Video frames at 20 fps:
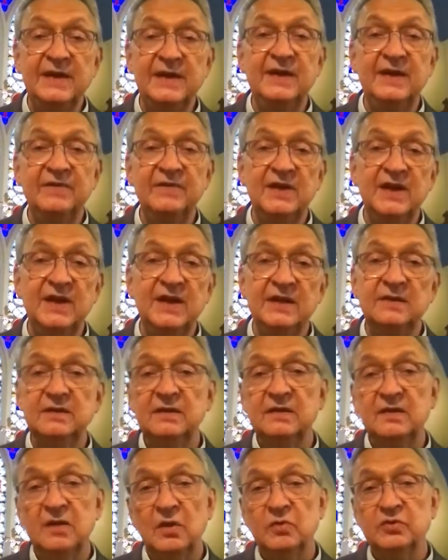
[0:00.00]
even
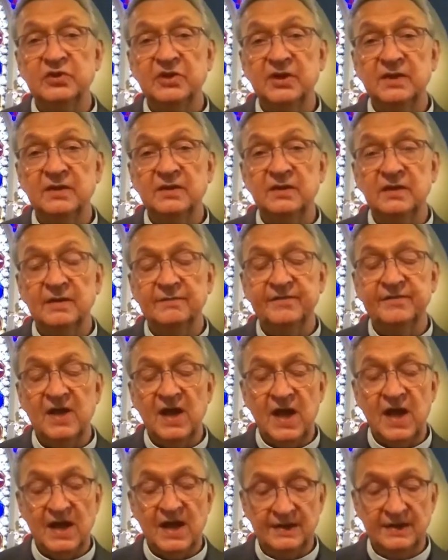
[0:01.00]
hidden notion of
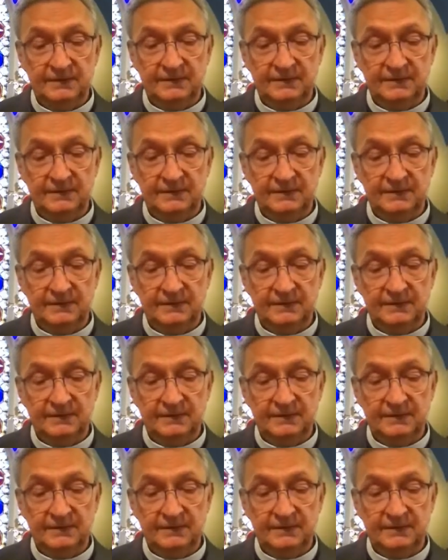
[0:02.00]
God.